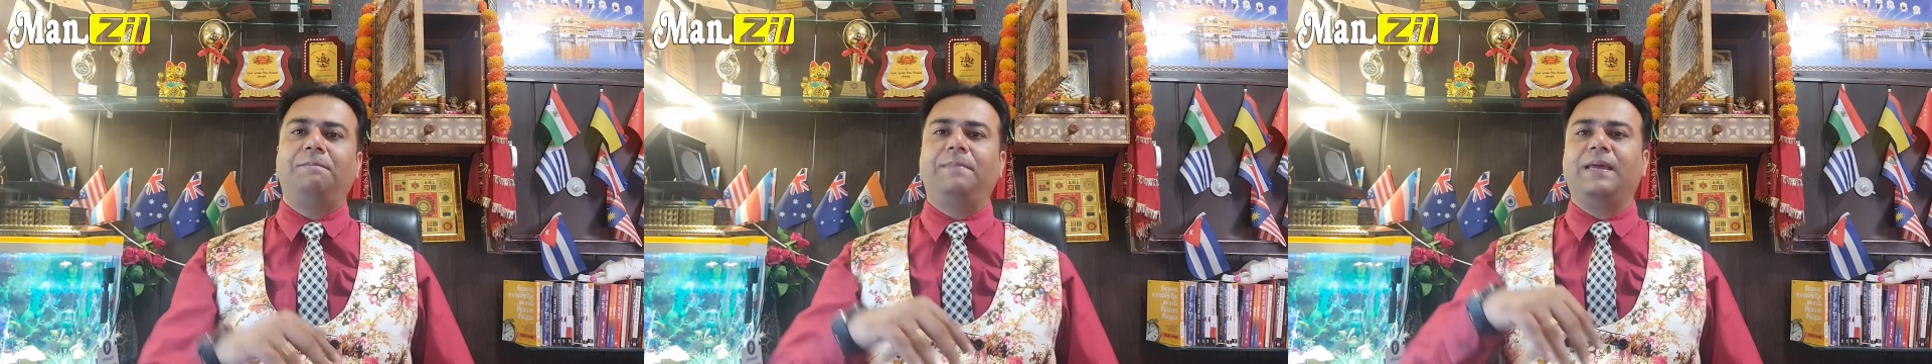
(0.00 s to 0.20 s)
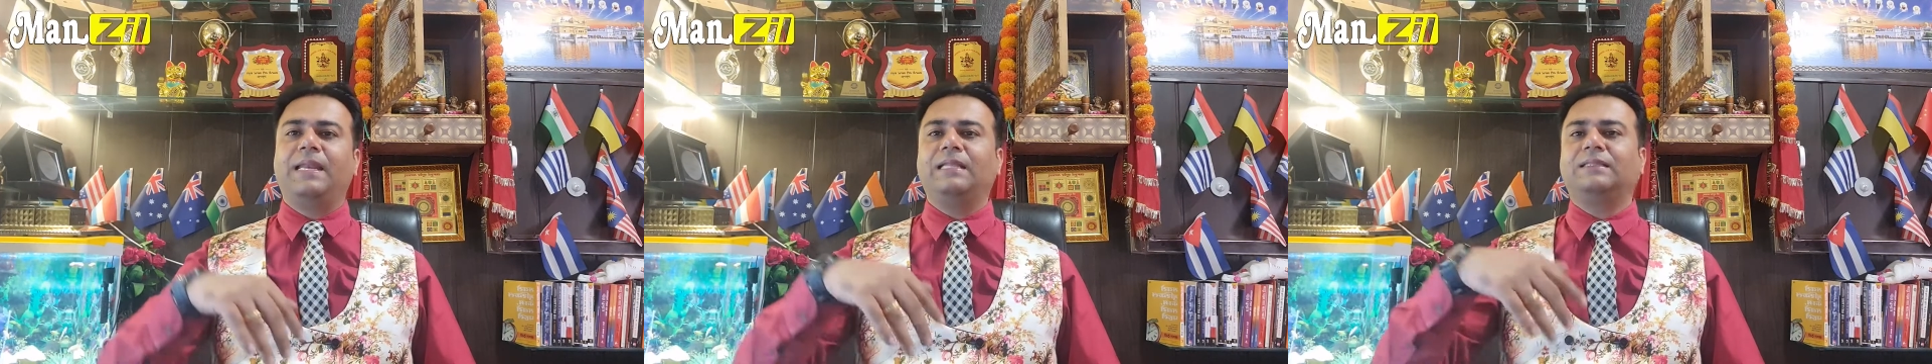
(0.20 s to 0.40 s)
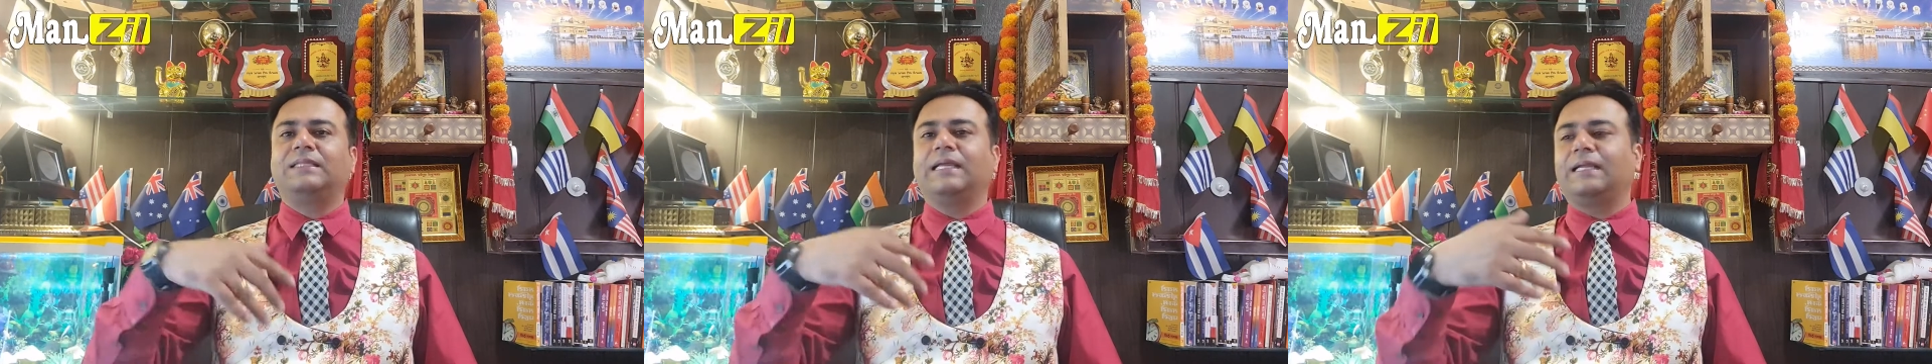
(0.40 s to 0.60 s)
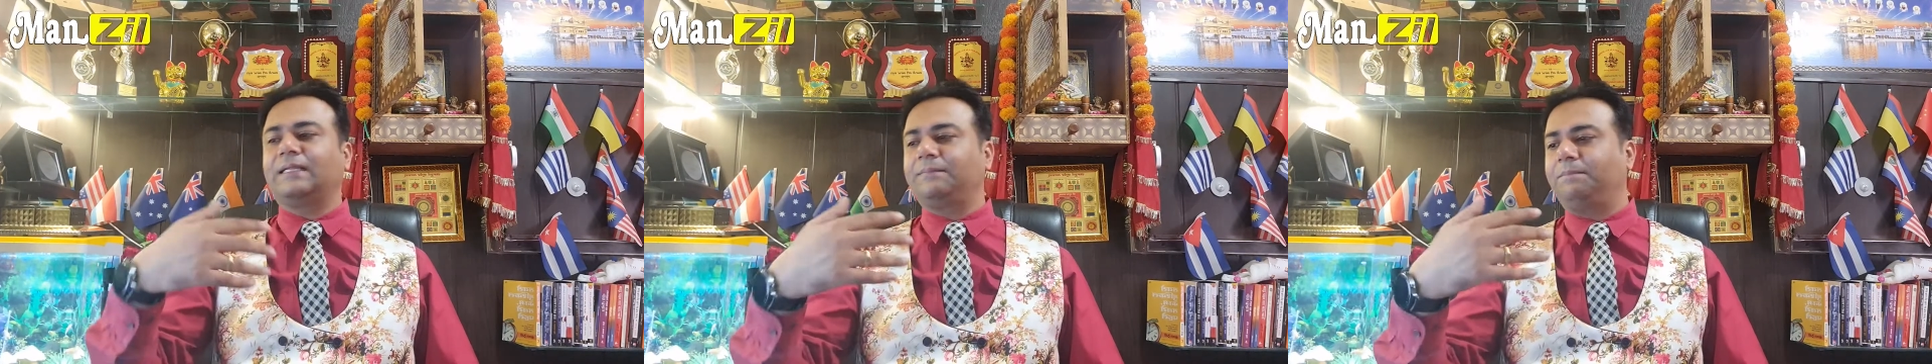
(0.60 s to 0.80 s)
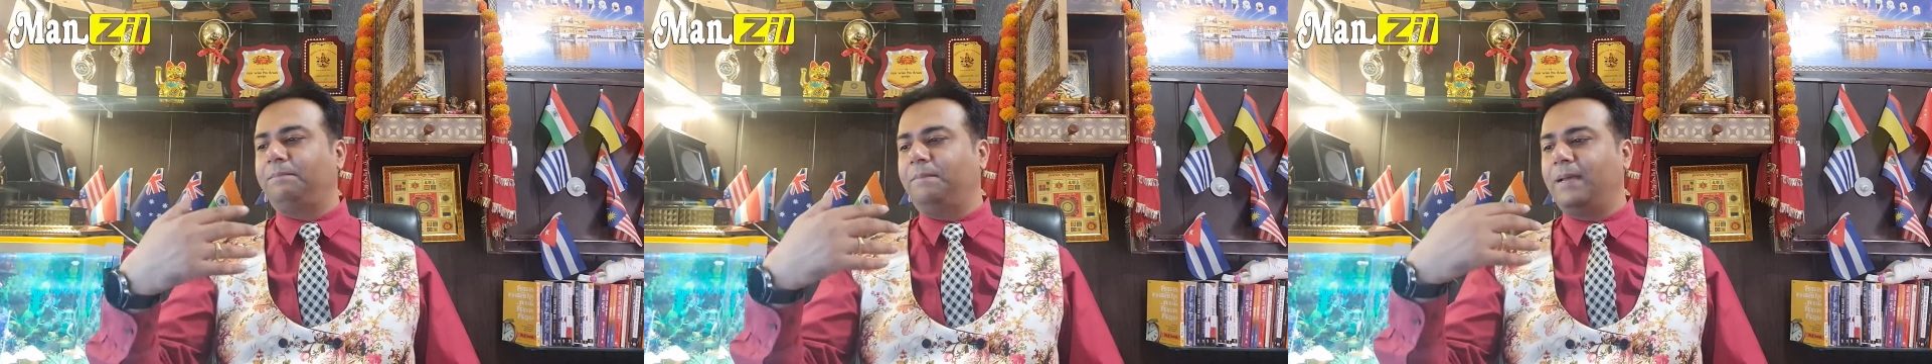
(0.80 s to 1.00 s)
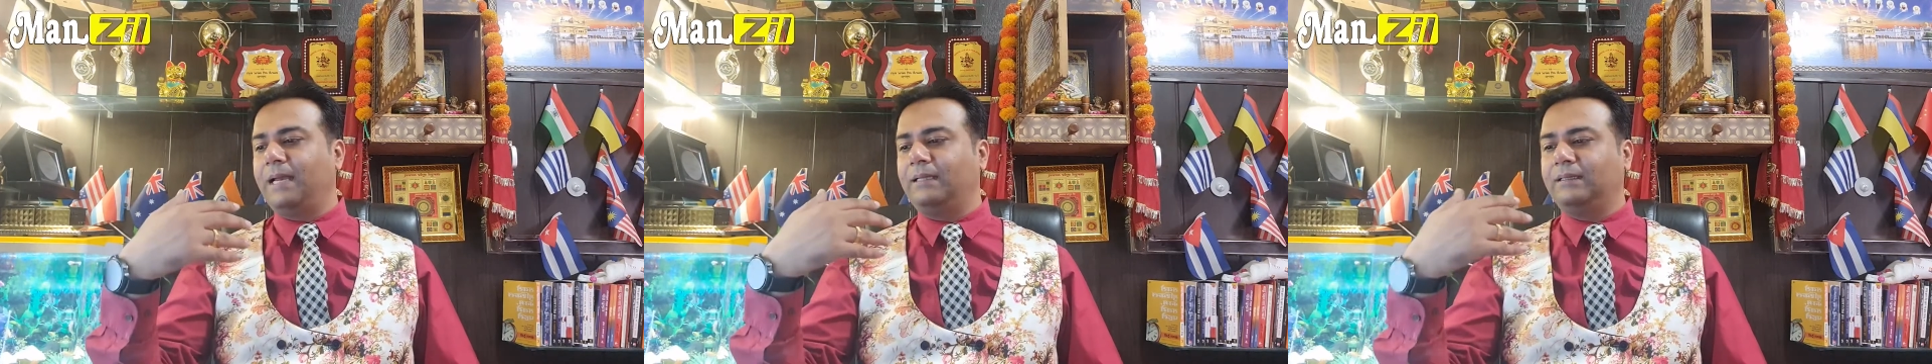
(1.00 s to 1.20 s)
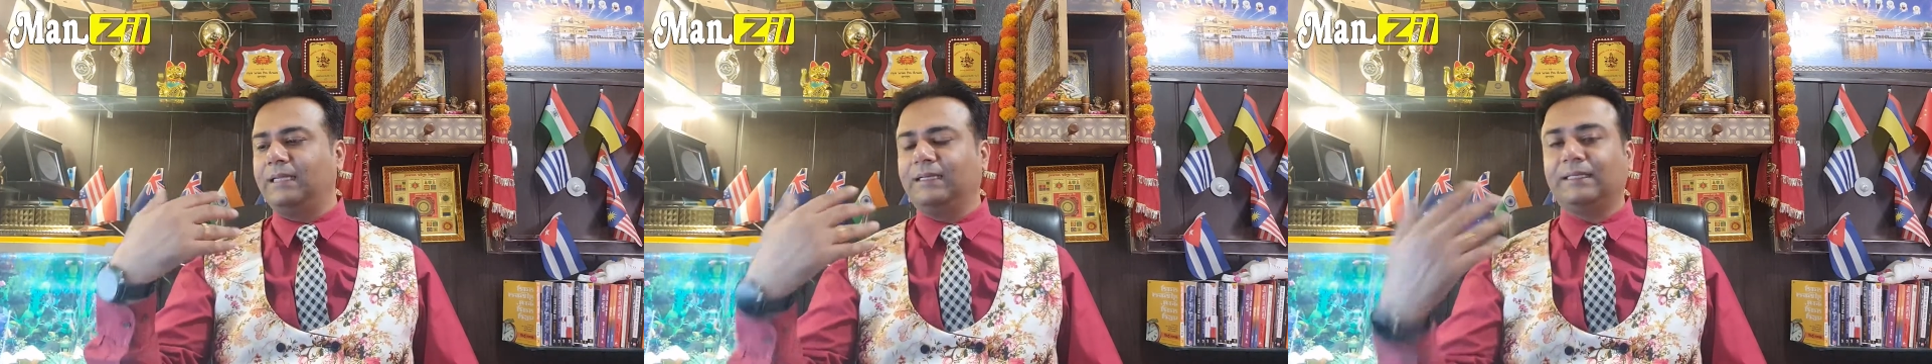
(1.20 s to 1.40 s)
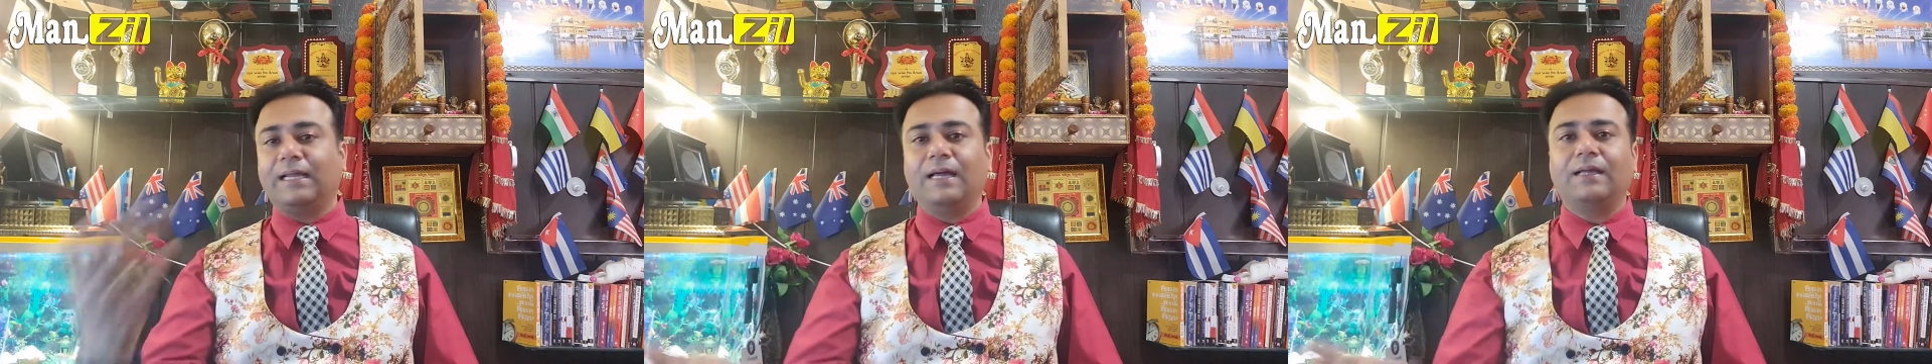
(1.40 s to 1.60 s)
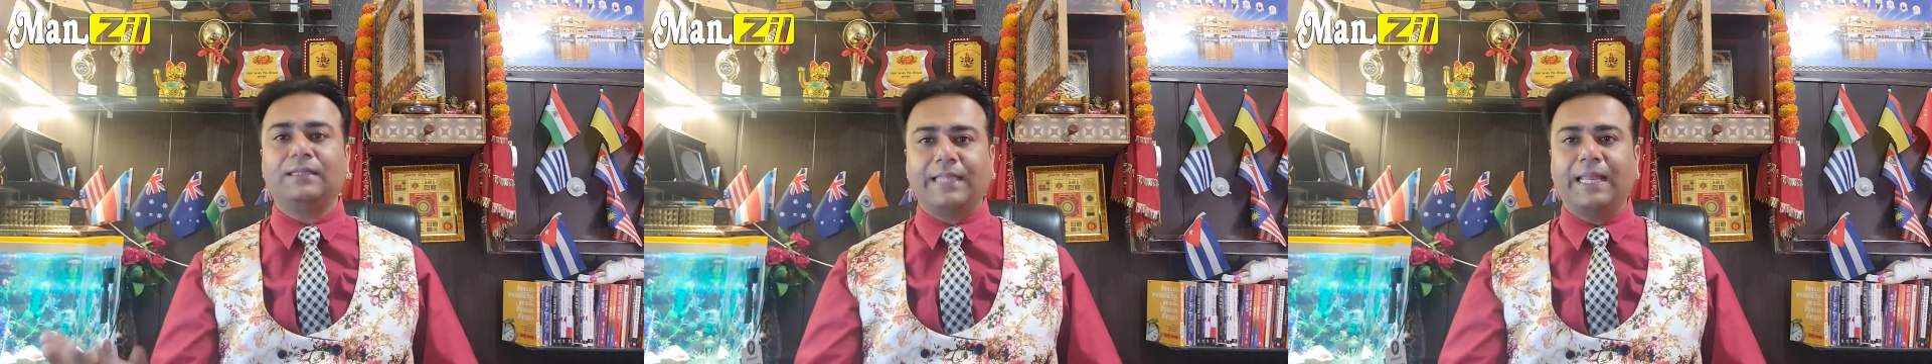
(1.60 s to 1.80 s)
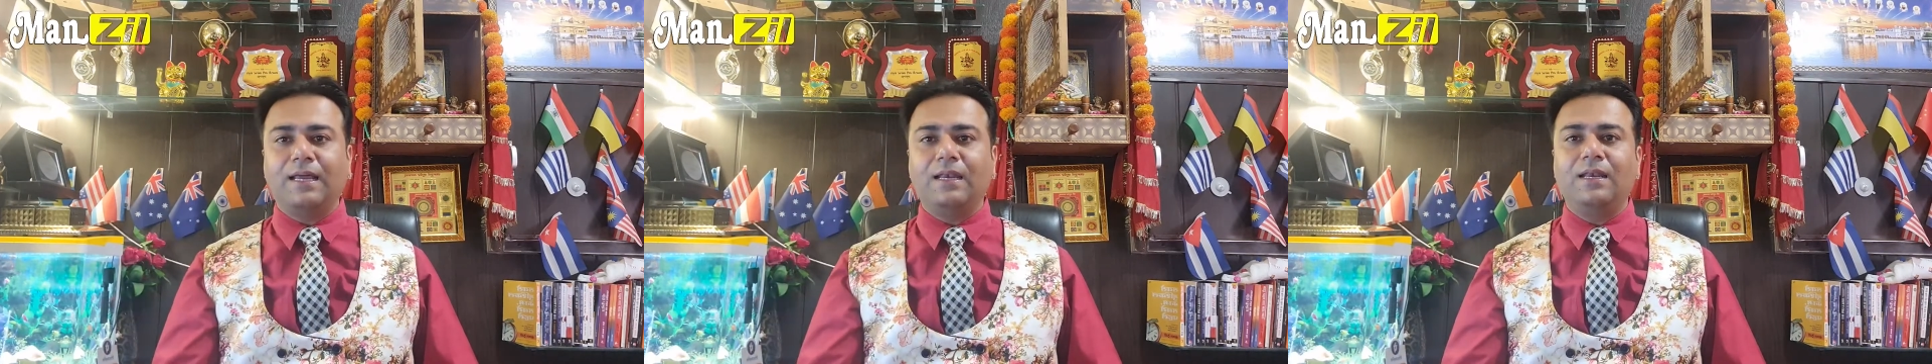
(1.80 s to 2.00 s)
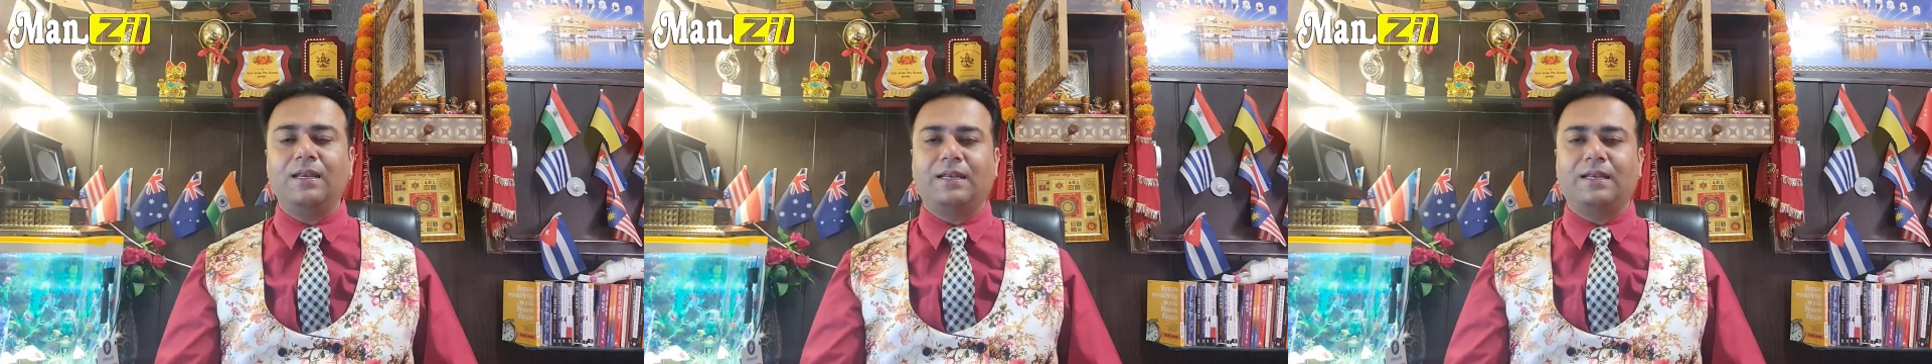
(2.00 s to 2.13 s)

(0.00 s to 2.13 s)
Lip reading: parenthetical